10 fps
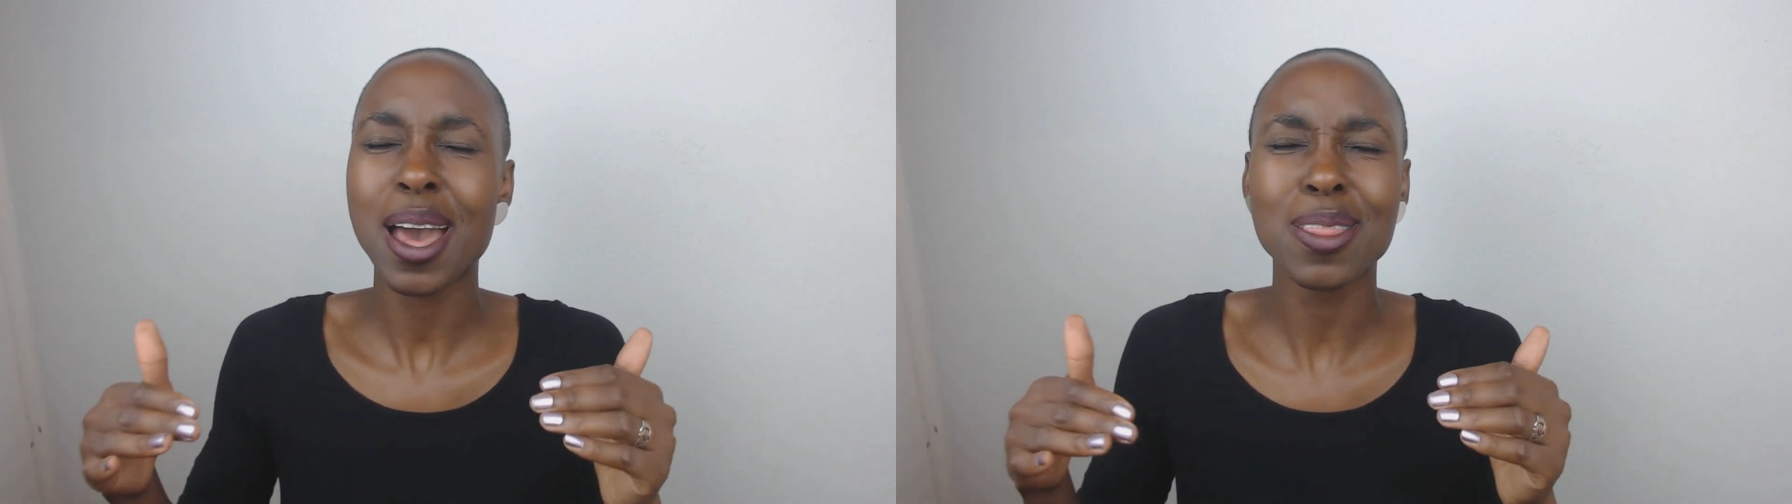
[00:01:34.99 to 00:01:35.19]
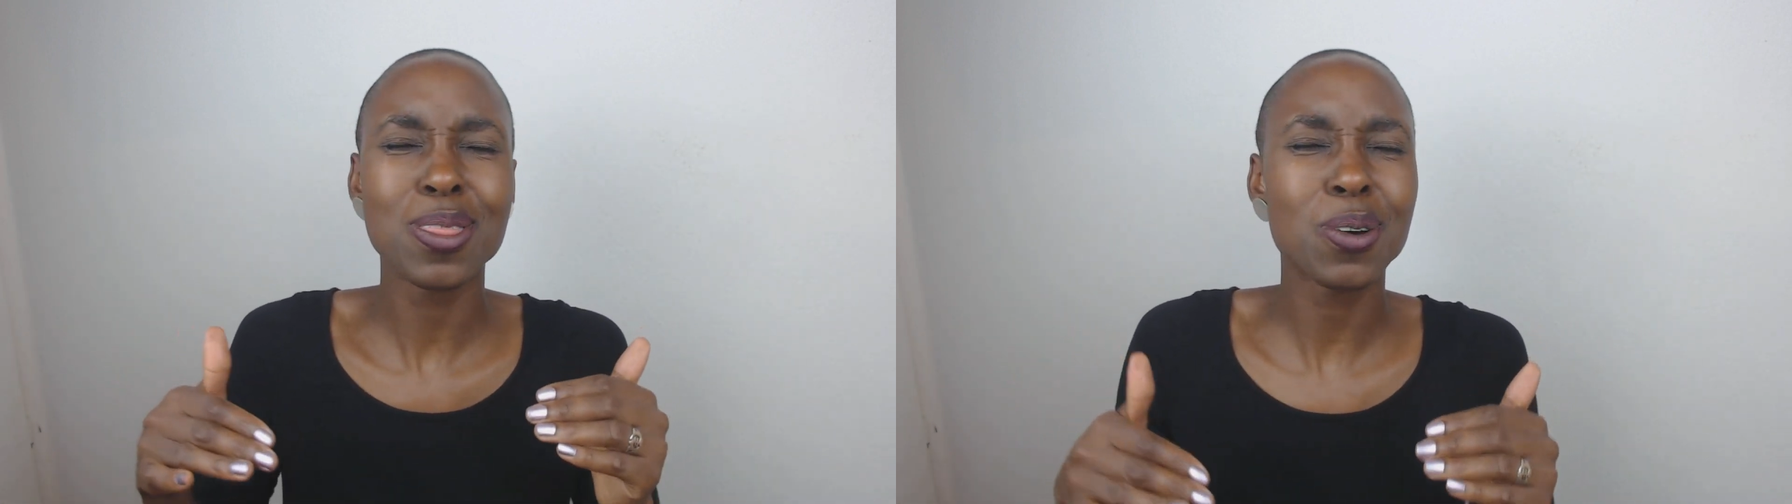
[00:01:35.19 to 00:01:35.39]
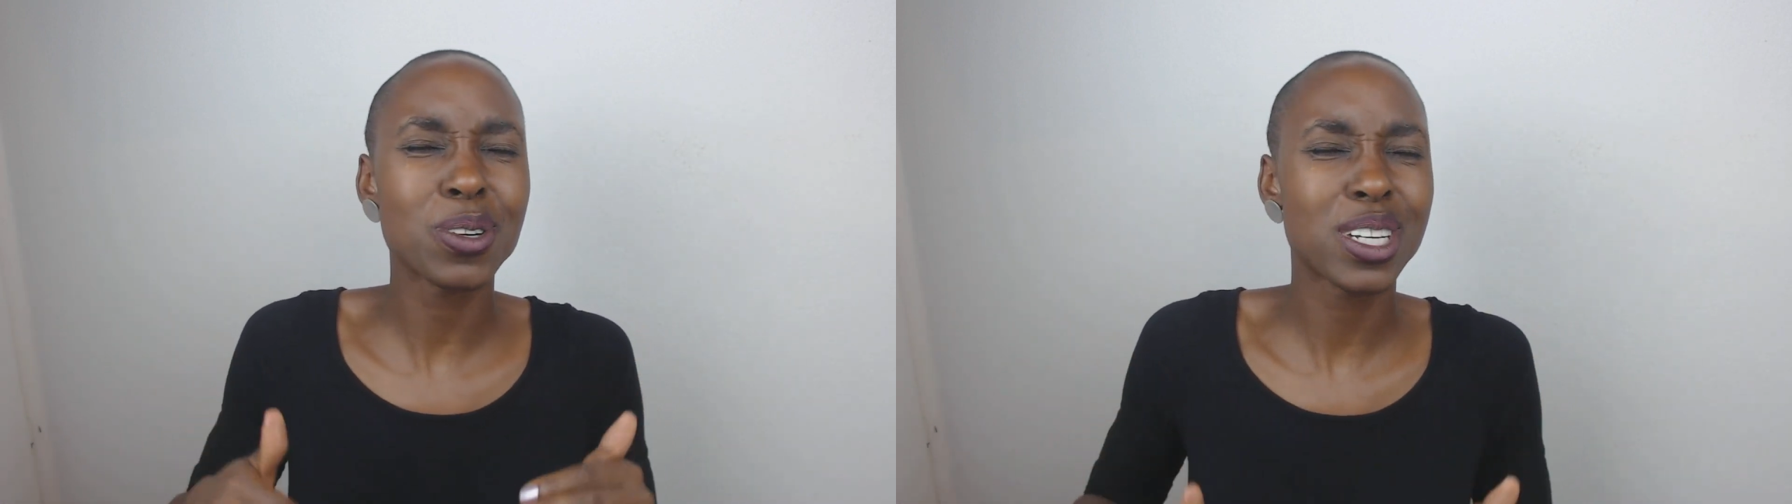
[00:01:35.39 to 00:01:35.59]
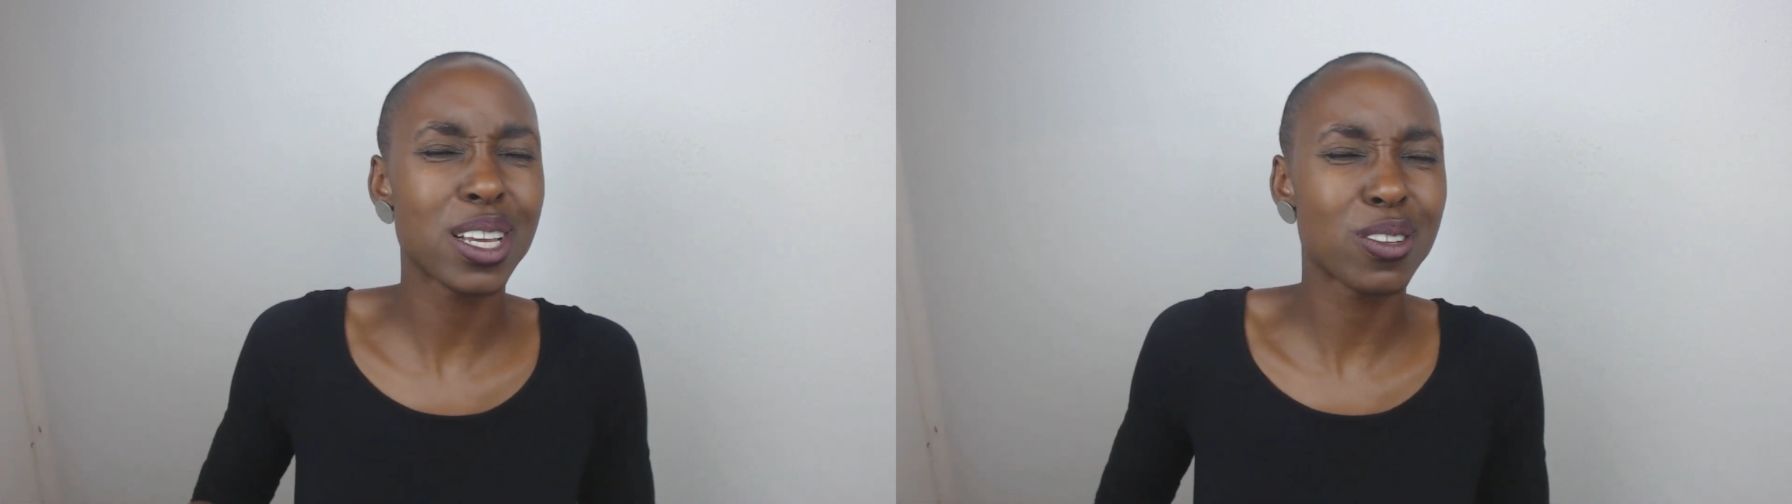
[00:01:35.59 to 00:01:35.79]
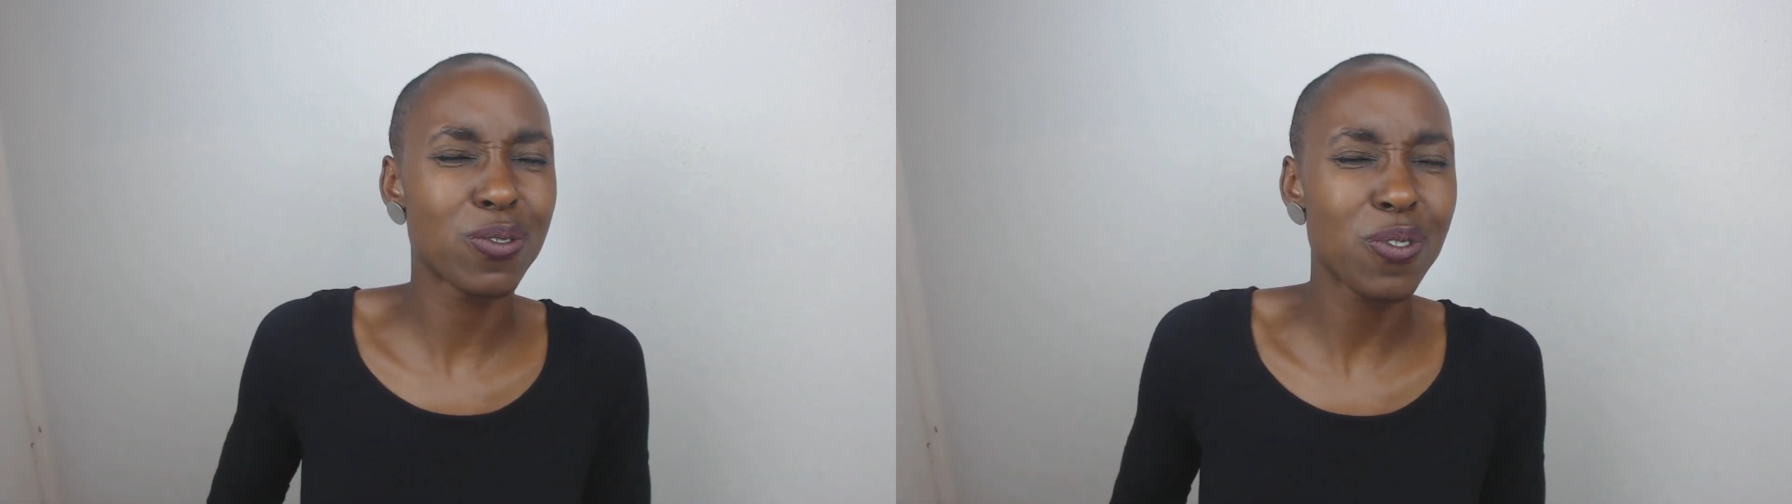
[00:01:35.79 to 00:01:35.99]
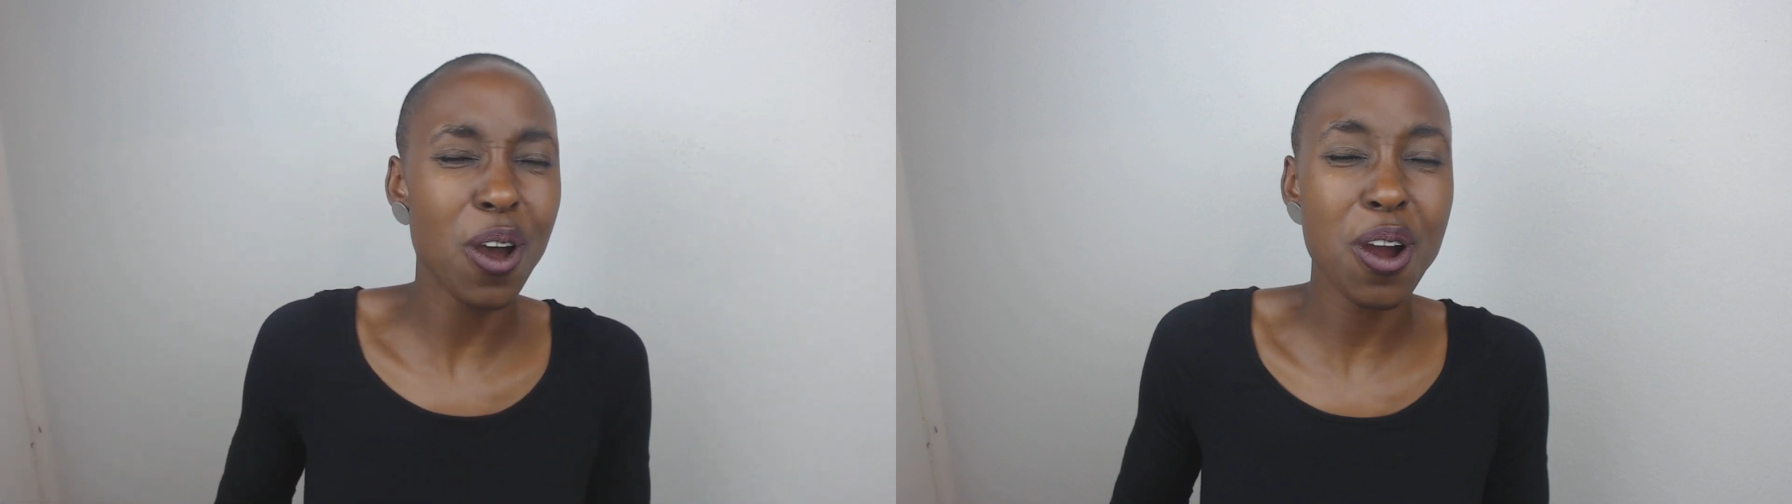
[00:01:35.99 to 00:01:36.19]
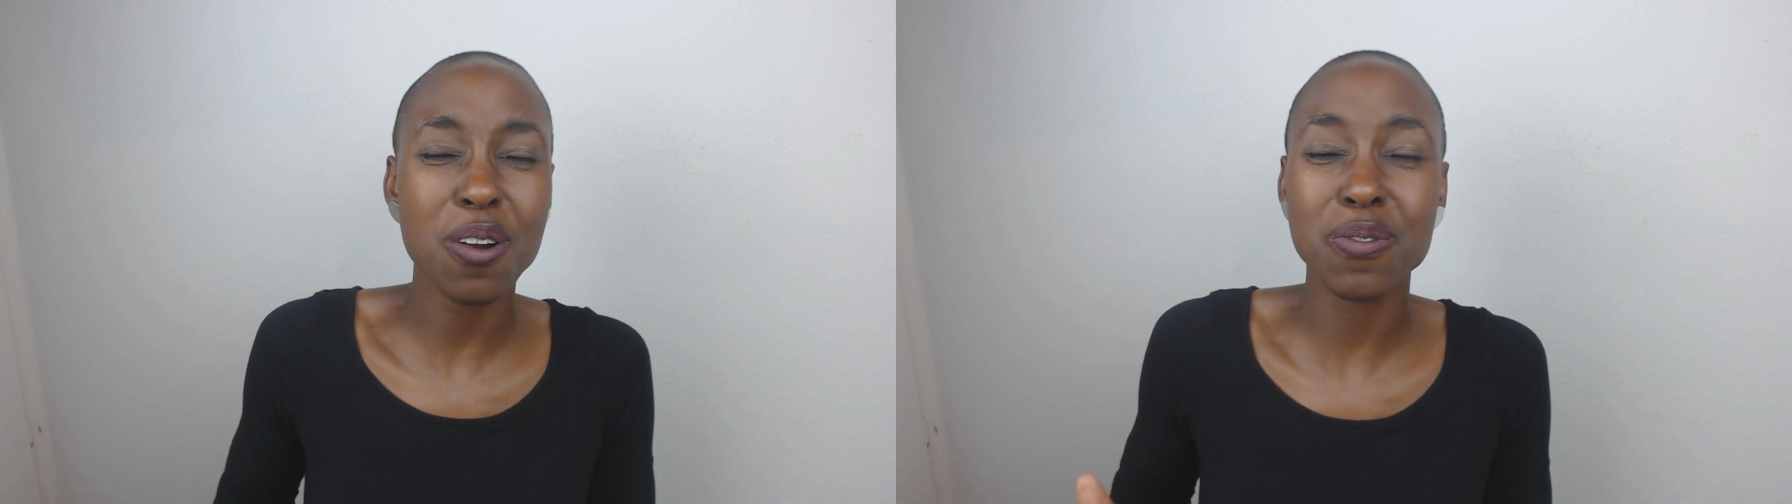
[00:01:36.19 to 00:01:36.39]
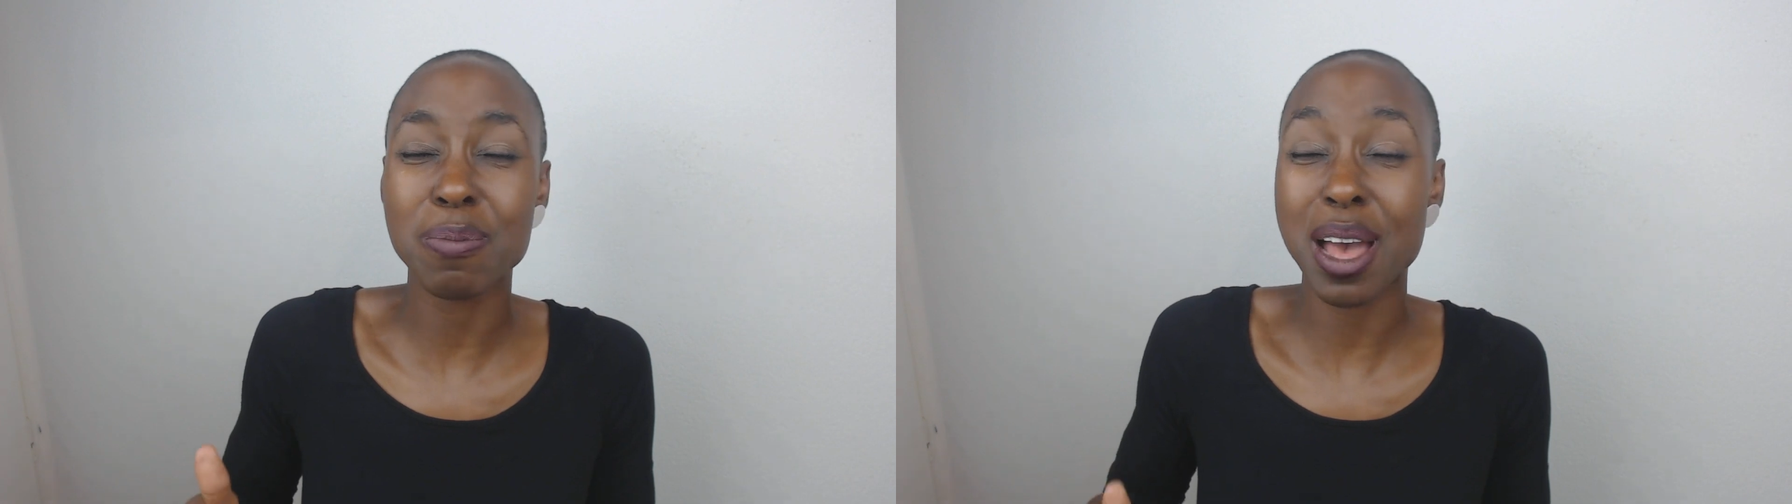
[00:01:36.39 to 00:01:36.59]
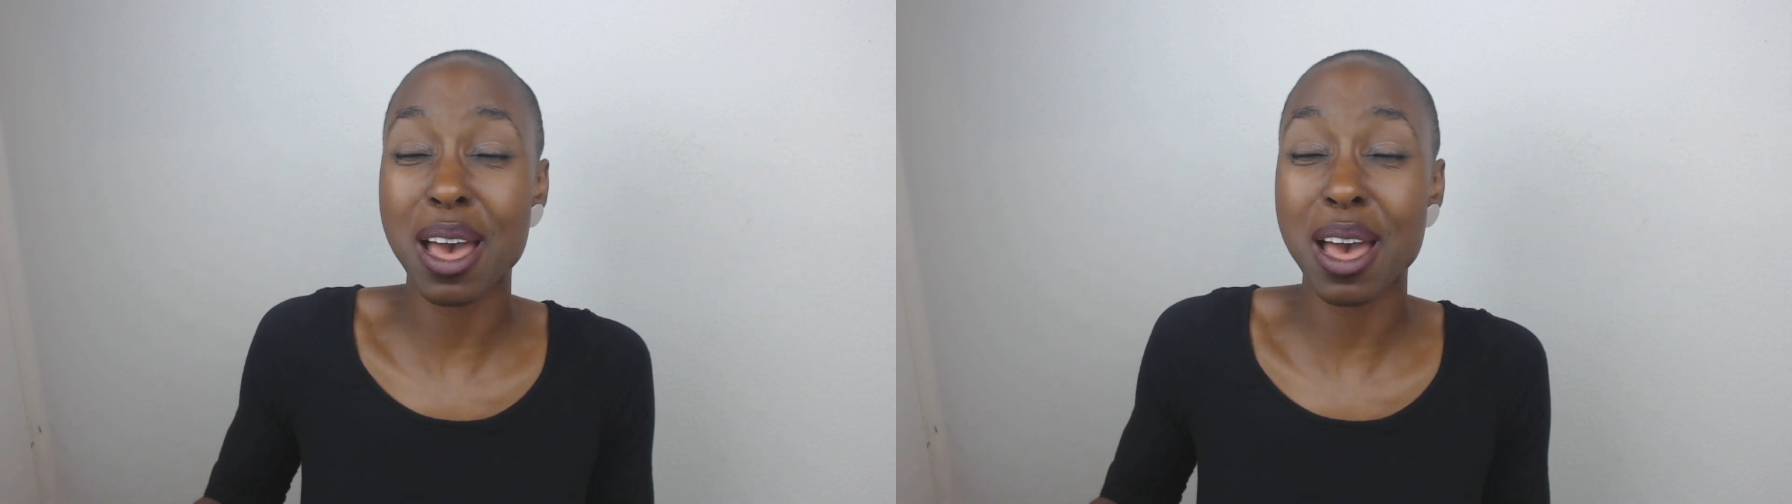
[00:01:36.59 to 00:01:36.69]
and though she is far from